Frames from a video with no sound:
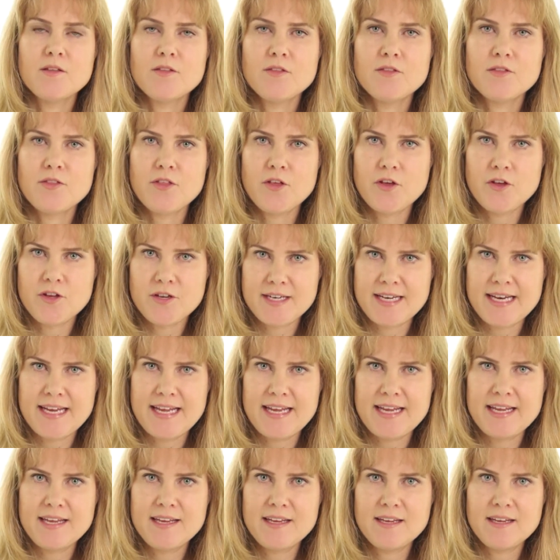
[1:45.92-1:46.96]

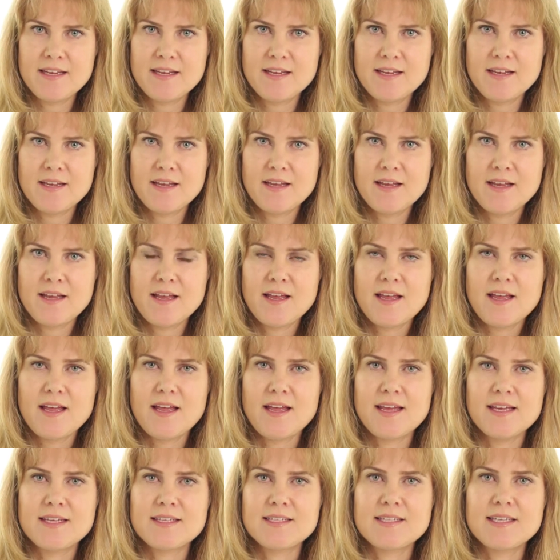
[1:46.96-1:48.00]
Thirdly,
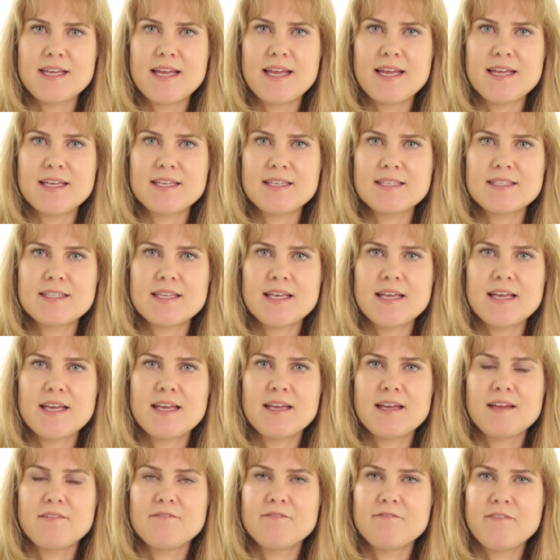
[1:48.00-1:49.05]
it is
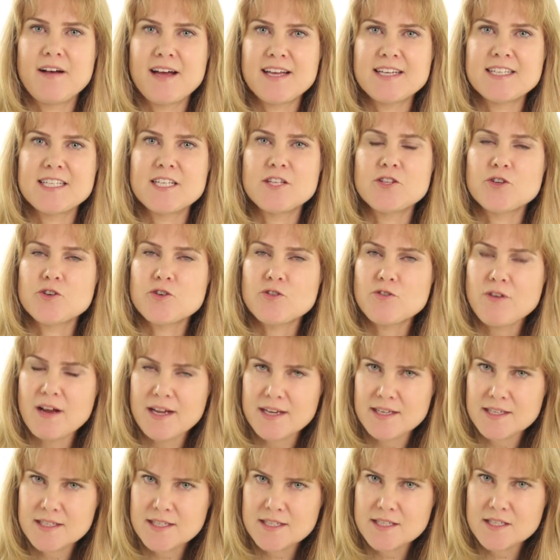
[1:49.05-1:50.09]
finding the
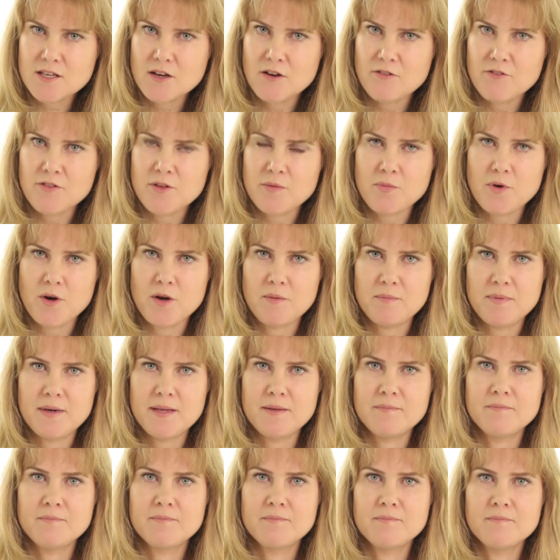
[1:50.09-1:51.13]
crux of the
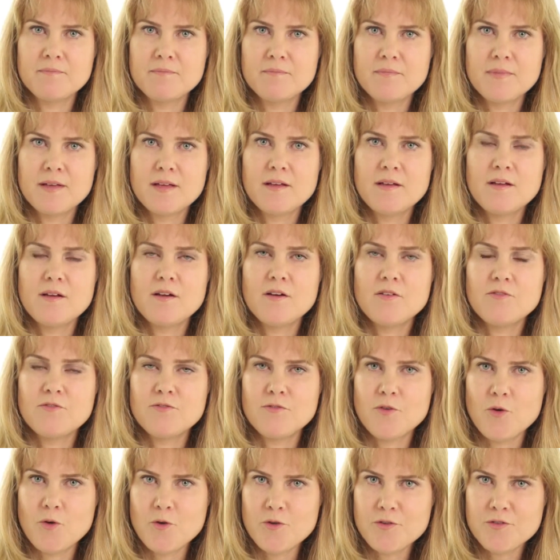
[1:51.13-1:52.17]
problem.
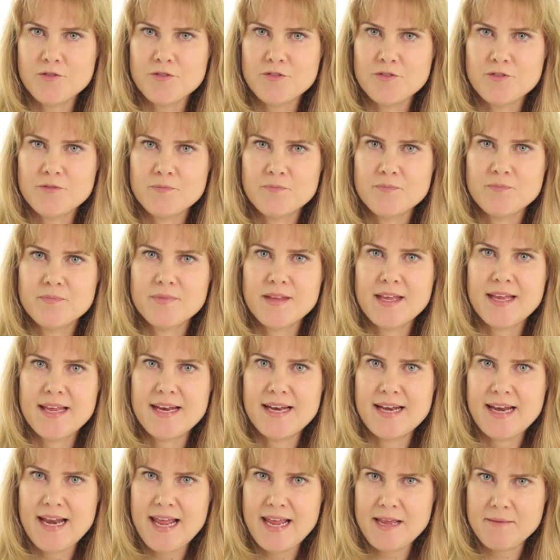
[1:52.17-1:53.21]
Fourth,
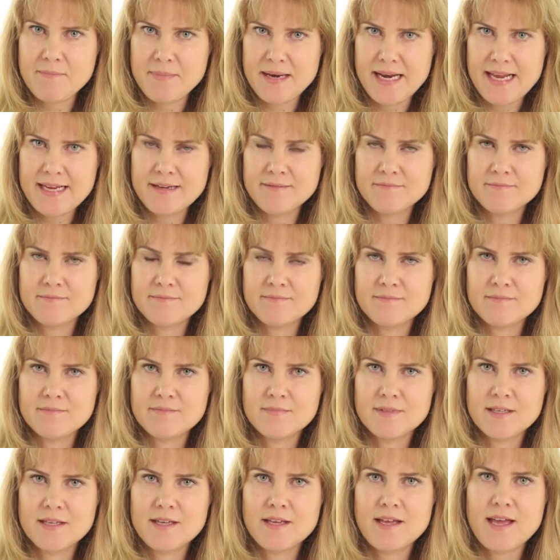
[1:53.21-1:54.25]
labeling.
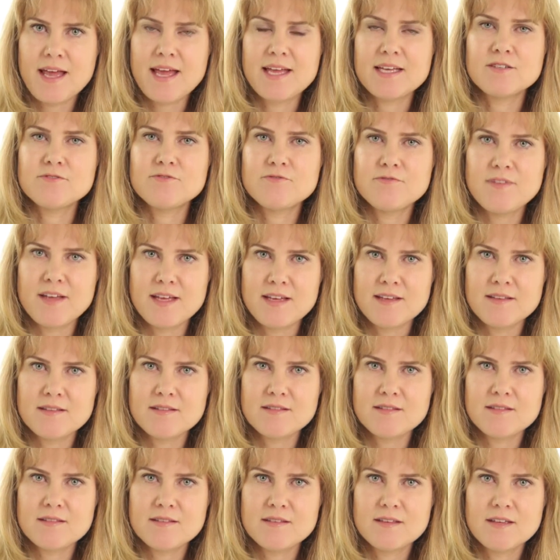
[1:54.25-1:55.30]
And
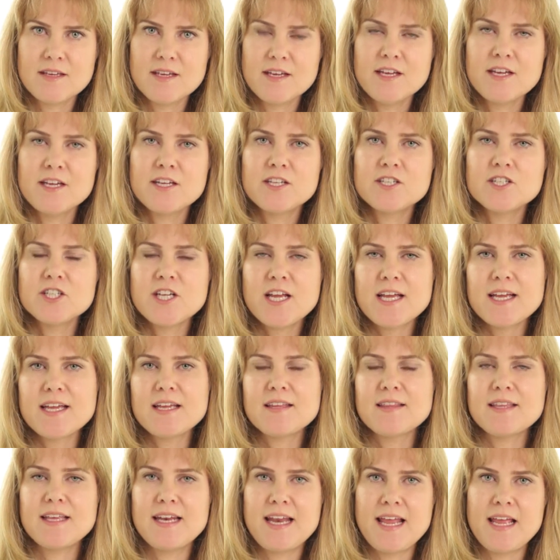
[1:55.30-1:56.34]
fifth, checking
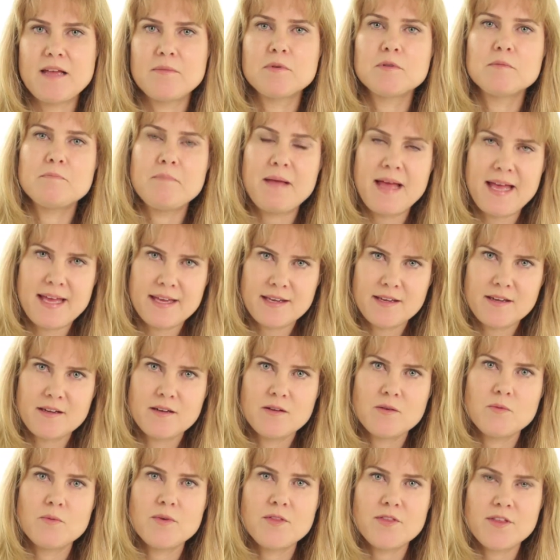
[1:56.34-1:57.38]
the label back
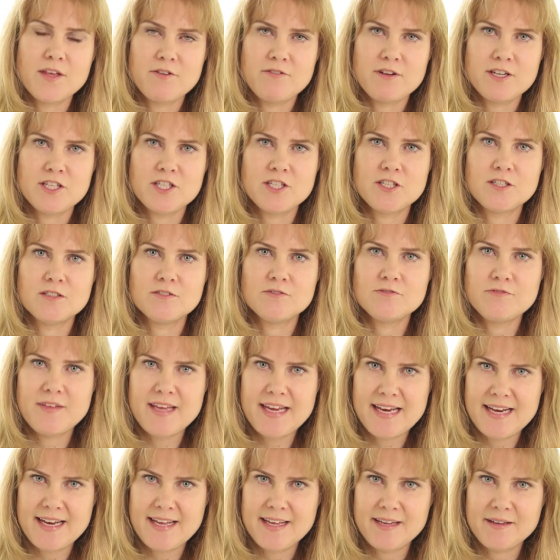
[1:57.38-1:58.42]
with the original
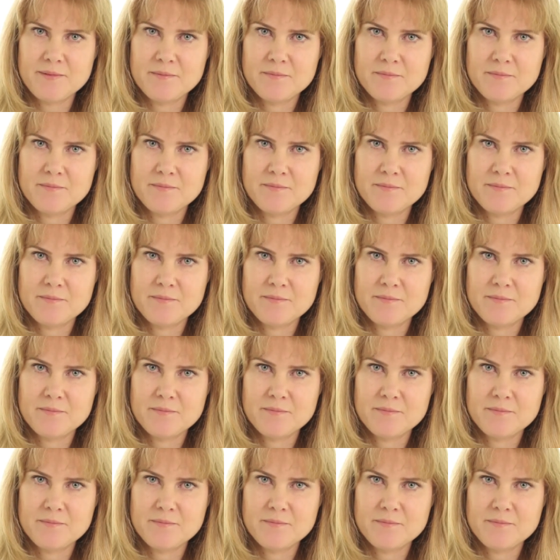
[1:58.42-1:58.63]
feeling.